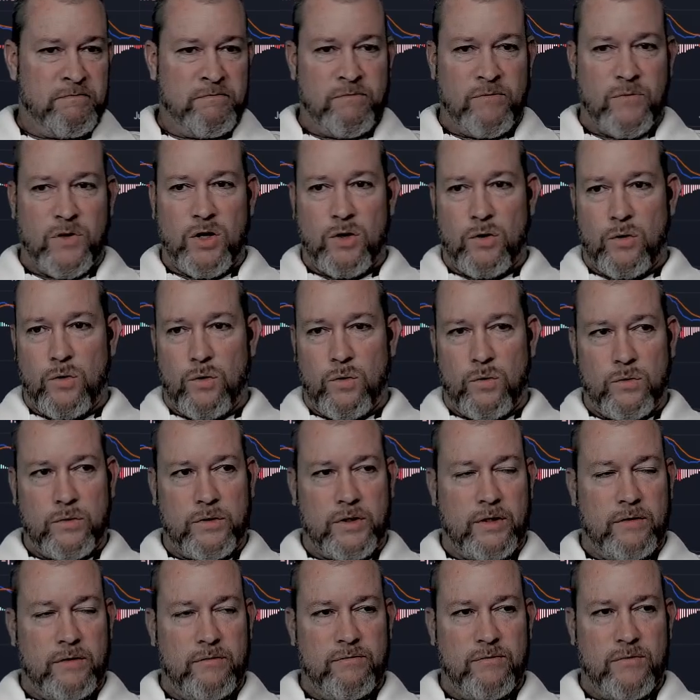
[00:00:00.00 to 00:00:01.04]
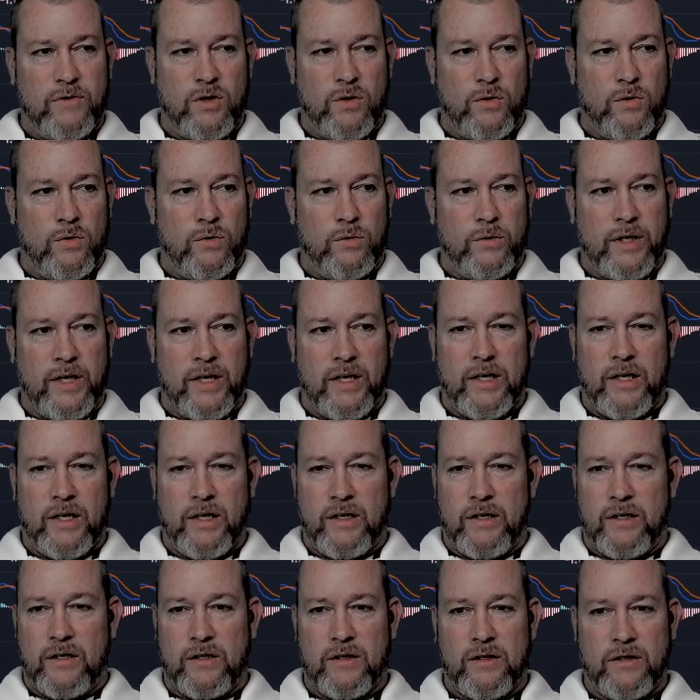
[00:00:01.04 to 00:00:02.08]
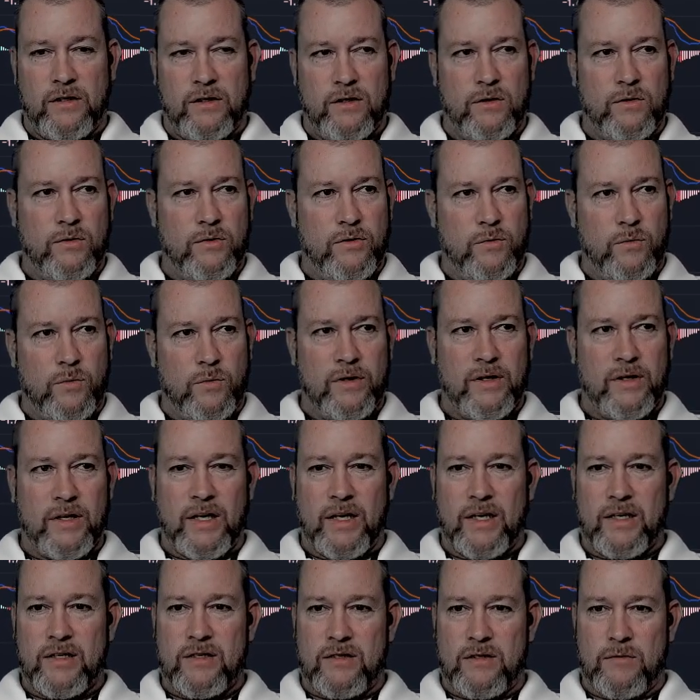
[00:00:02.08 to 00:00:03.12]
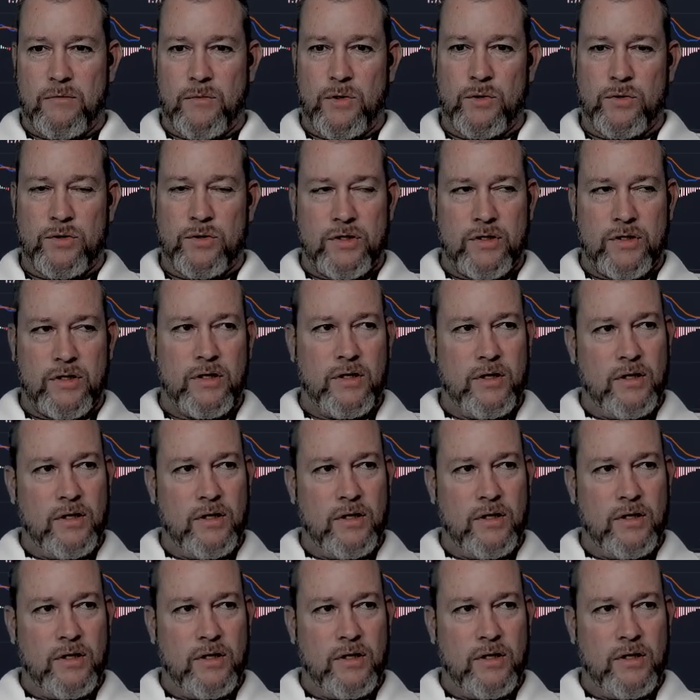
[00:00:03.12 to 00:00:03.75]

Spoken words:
the old head, the one that has the most